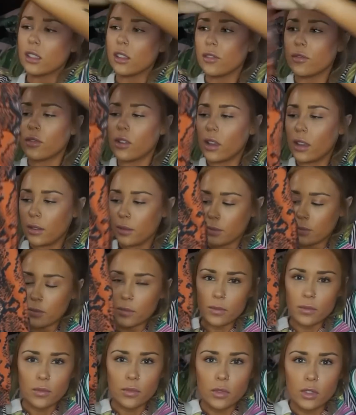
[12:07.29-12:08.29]
is the front.
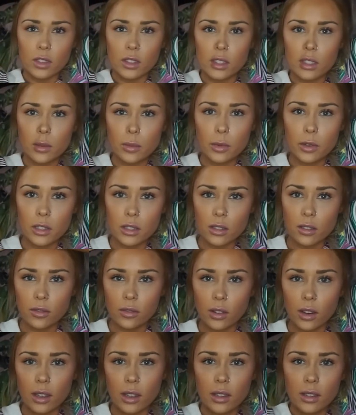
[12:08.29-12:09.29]
The zipper's in the
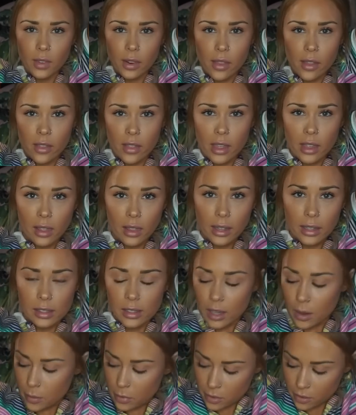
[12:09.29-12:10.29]
front and then they
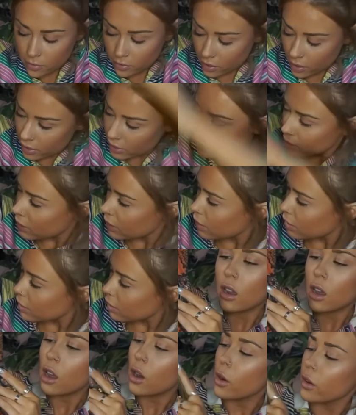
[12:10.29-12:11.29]
lace up the front.
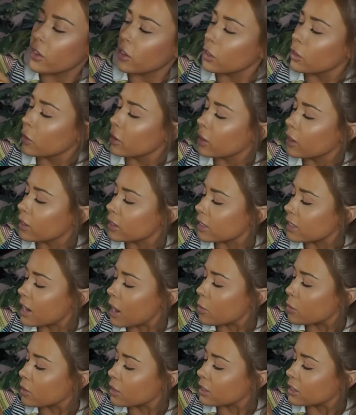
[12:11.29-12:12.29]
Oh, I think you can
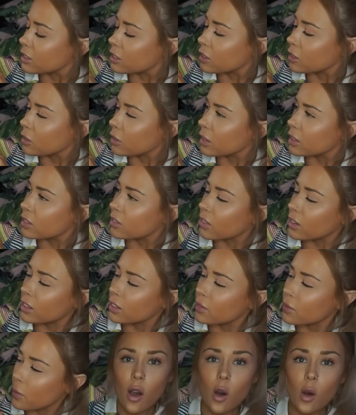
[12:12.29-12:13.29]
unsnap these too. That's
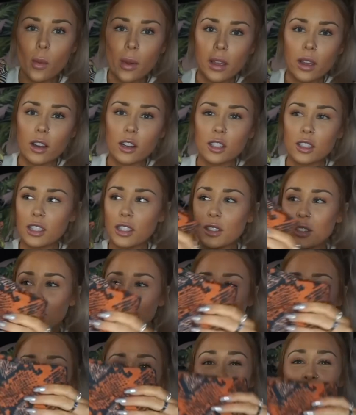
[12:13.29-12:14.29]
funny. Oh my gosh, these are
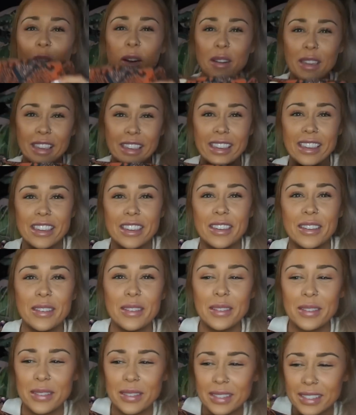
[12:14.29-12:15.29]
so
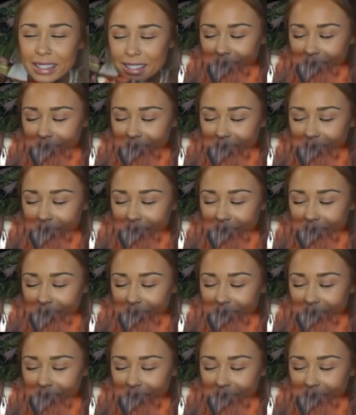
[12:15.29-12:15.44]
cute.